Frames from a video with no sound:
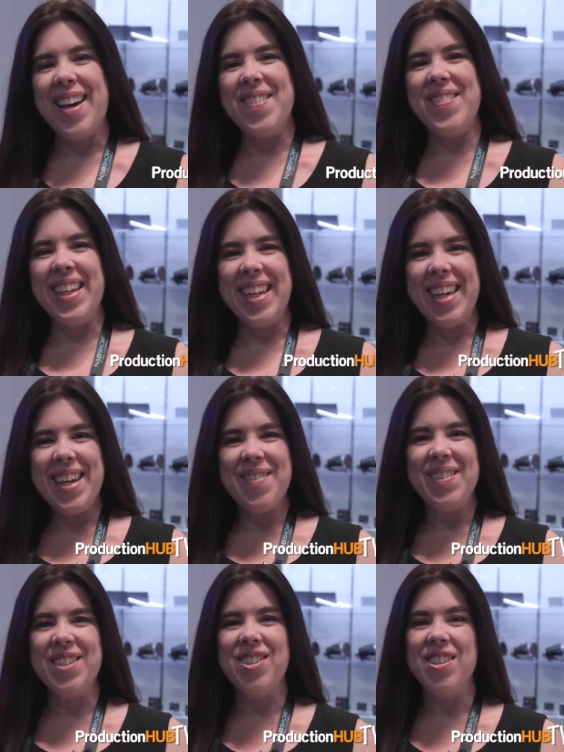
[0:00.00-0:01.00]
I'm Niki.
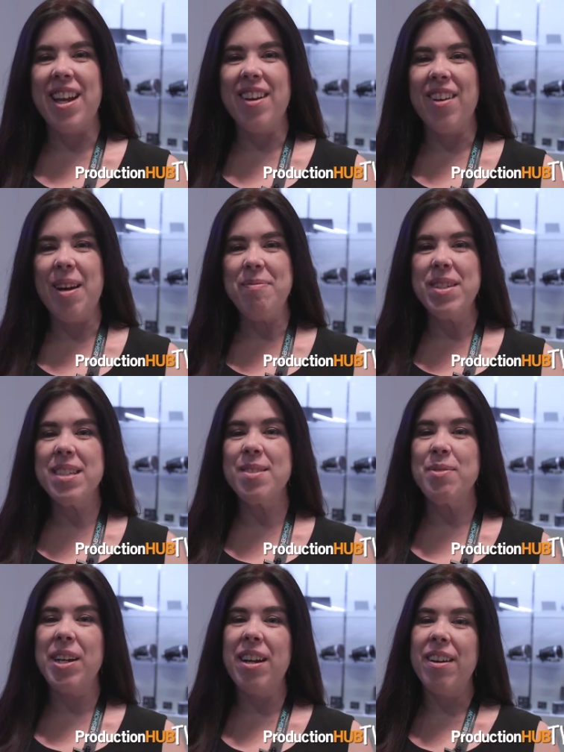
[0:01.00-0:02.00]
I'm with Schneider
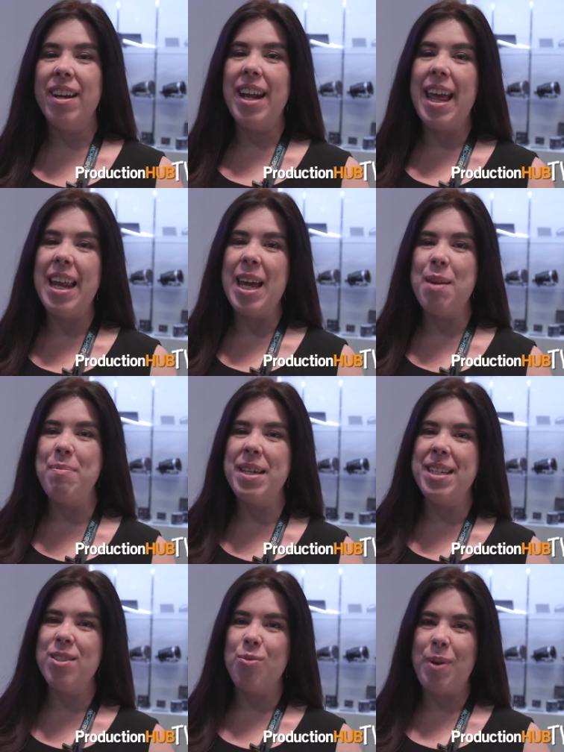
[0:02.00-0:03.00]
Optics. We're here at
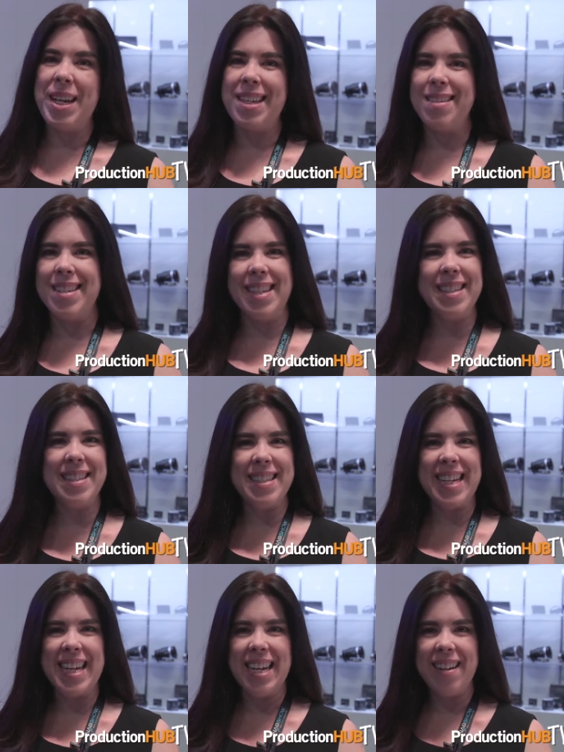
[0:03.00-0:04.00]
NAB
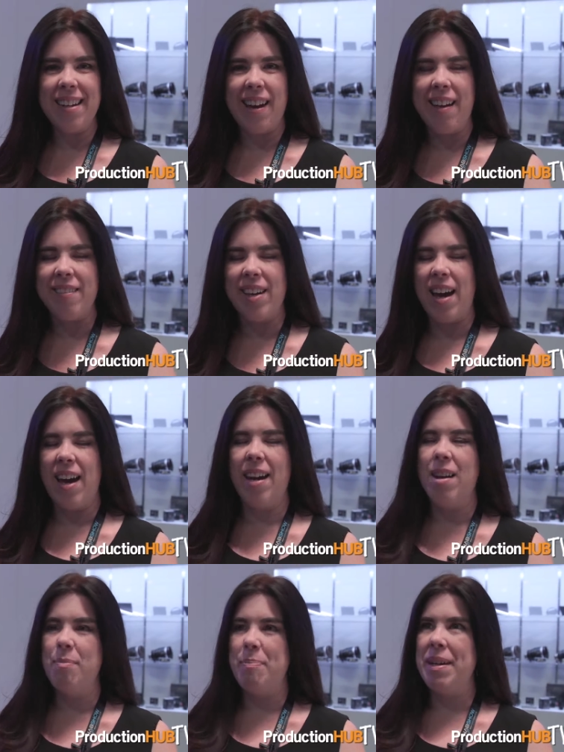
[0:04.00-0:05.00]
2016, and I've
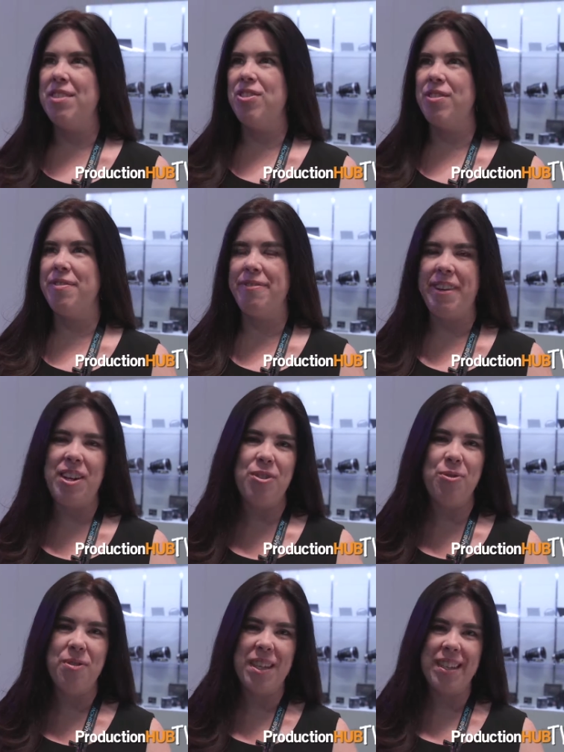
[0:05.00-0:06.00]
got a bunch of fun
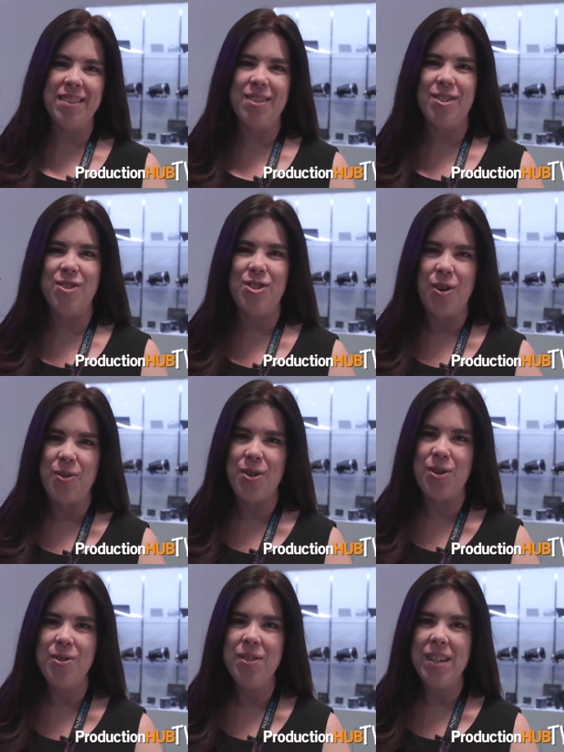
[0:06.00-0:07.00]
new things to show
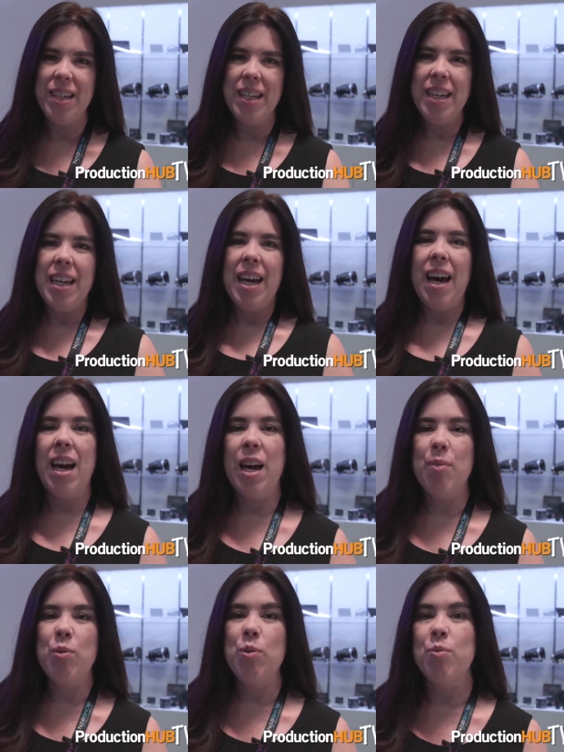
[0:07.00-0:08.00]
you.
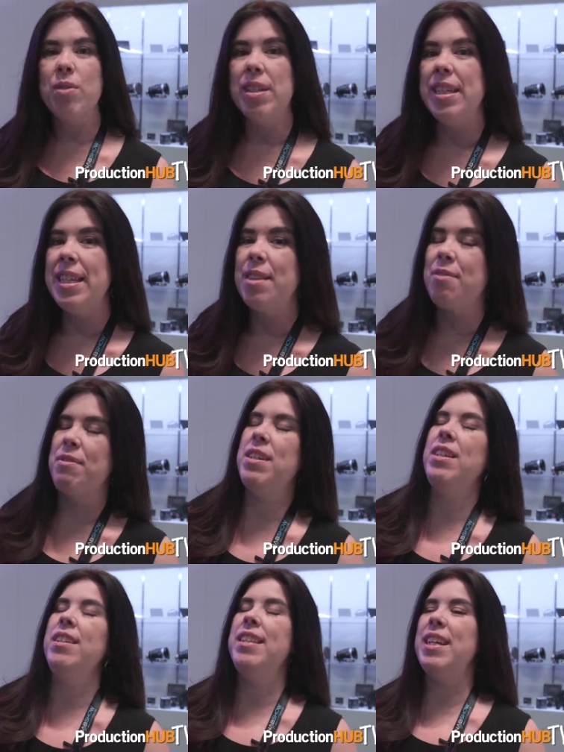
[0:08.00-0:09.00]
We're really
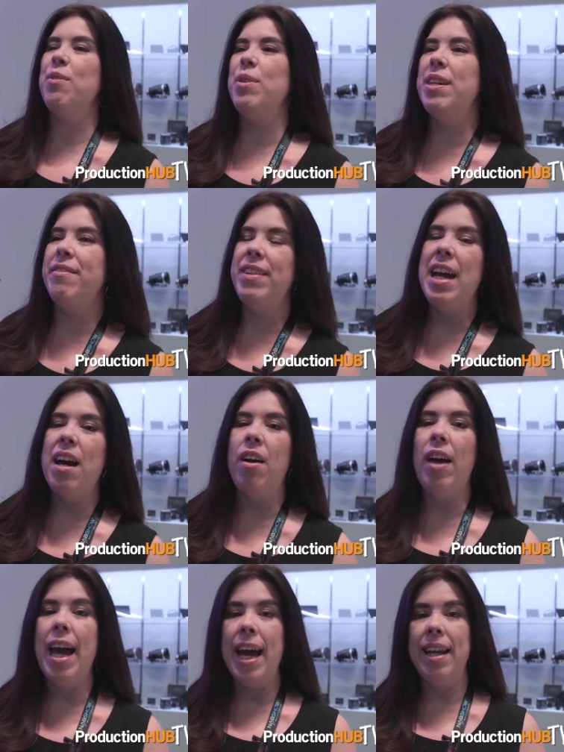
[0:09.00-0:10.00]
thrilled that we have
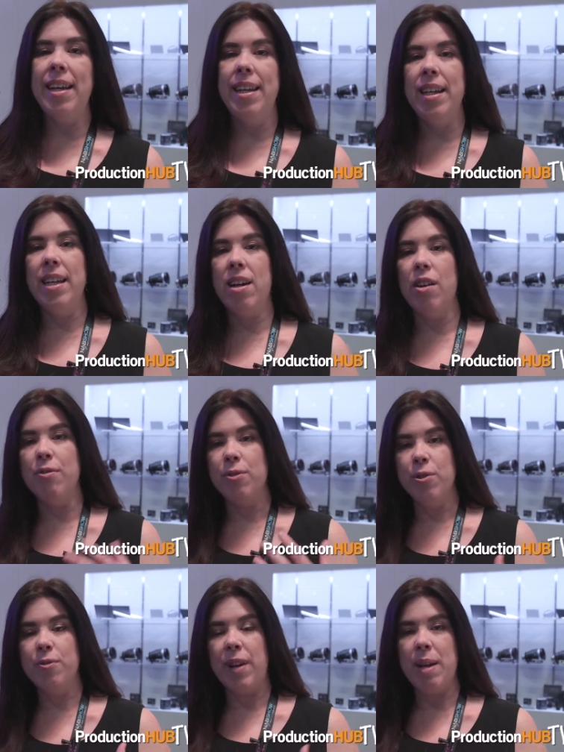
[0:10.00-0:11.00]
now added in our
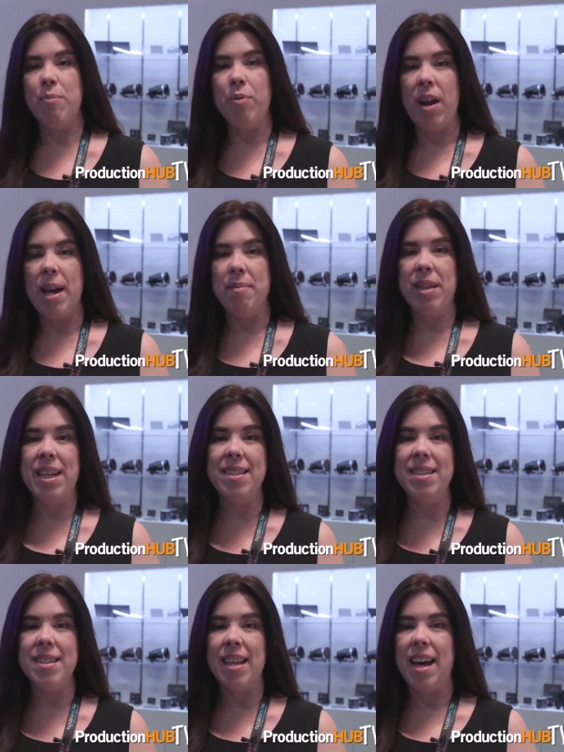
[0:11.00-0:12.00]
full-frame prime
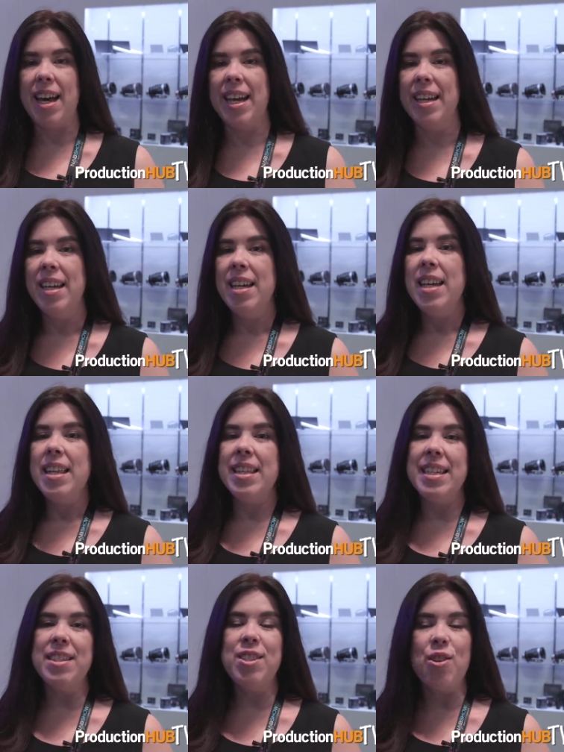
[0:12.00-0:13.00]
lens line
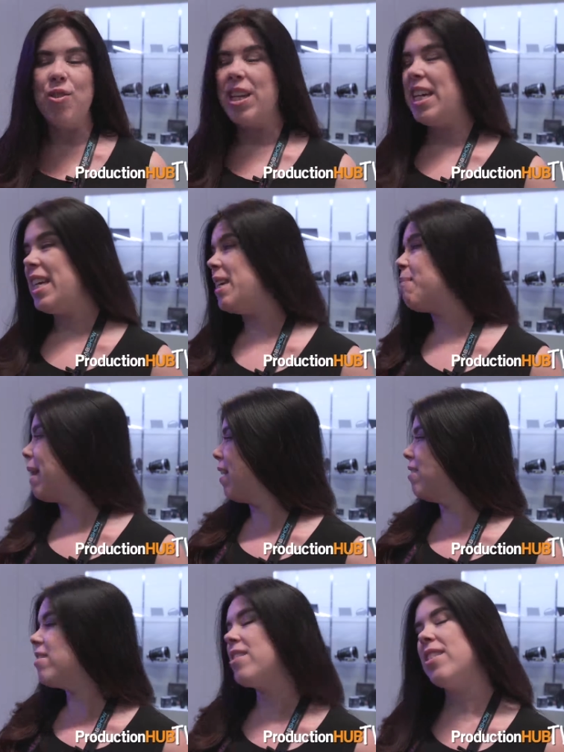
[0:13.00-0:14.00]
the Sony
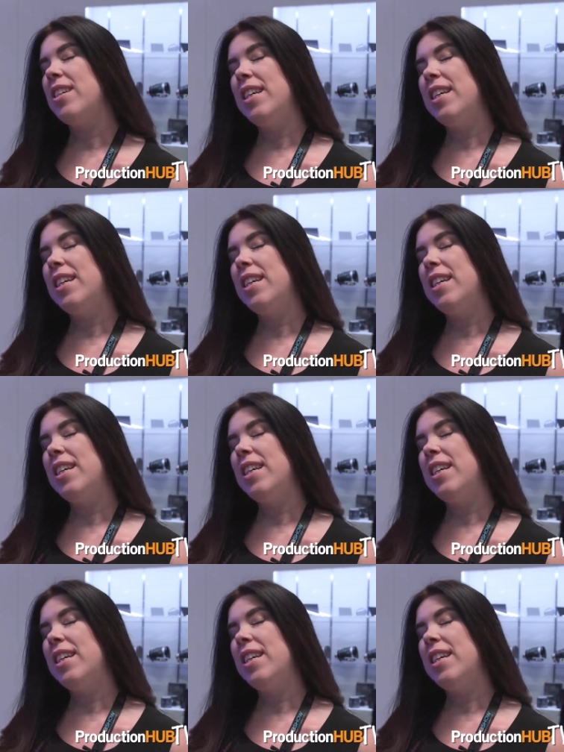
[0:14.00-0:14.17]
E-mount.